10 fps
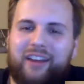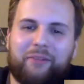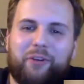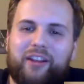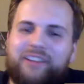I'm
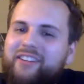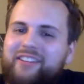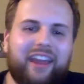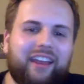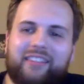willing to
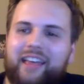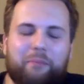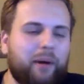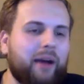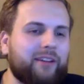say
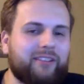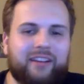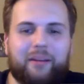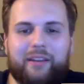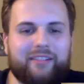that Bobby's
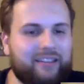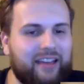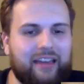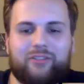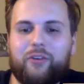going to be
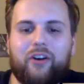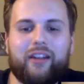successful